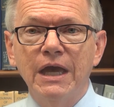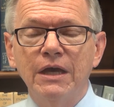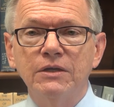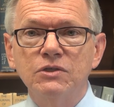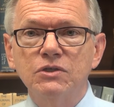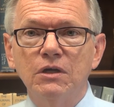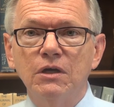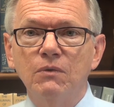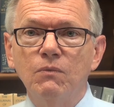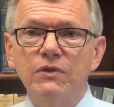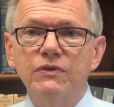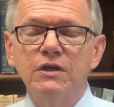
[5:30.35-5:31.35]
and
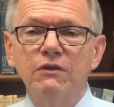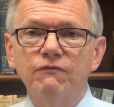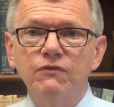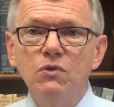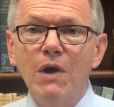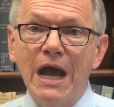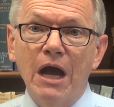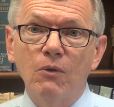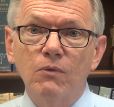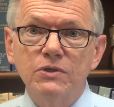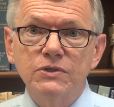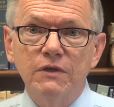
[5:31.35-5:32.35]
within a few
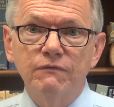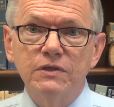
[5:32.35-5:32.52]
hours